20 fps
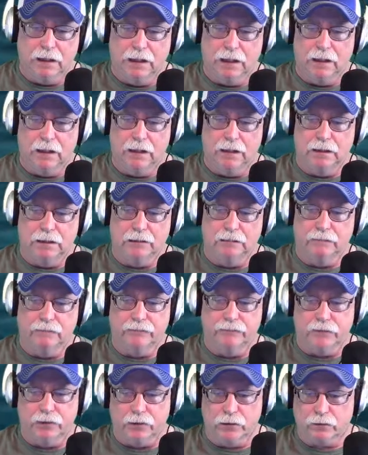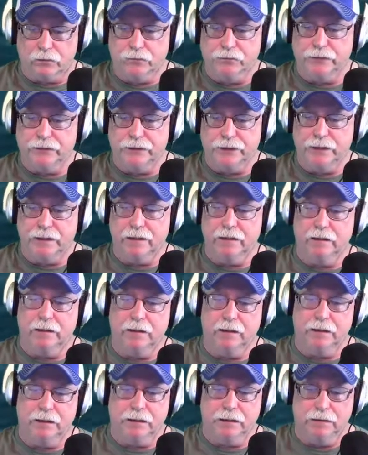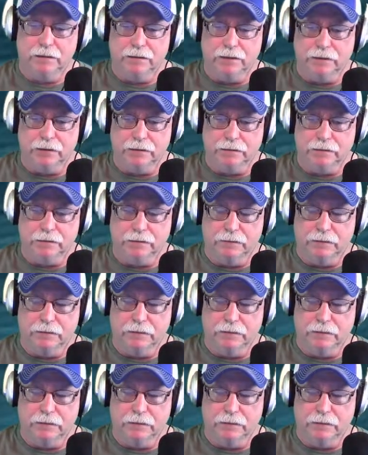vertical jigging is